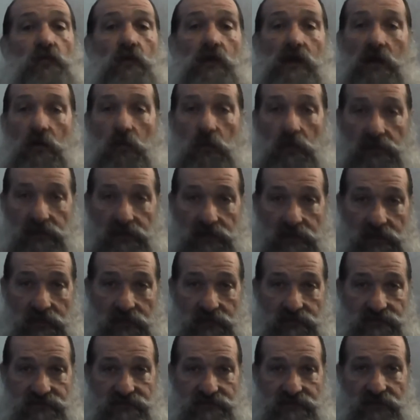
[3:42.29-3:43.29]
where I went to
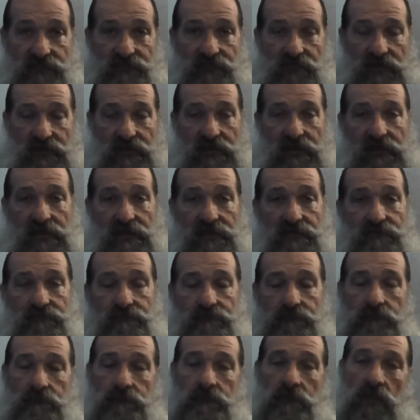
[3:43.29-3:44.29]
get the stuff I needed.
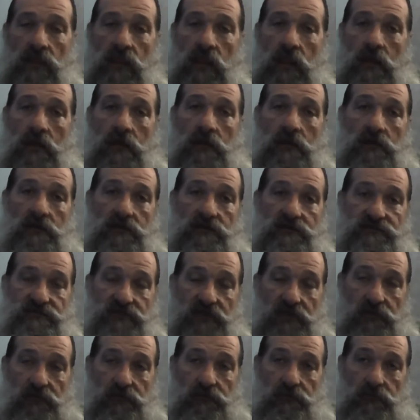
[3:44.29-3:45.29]

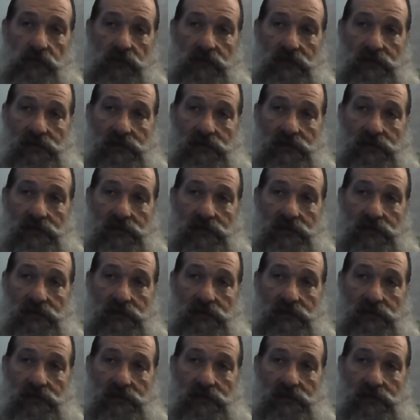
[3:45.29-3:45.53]
So